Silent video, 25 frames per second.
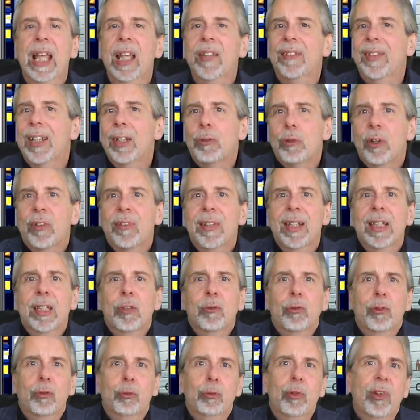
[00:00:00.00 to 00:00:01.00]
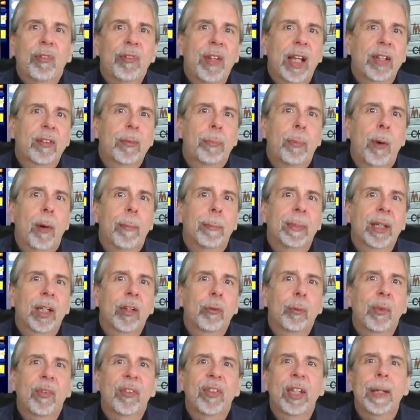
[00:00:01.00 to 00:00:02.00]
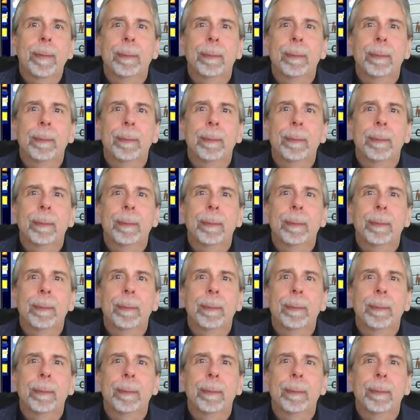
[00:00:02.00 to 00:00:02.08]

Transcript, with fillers: It's interesting to reflect upon because we've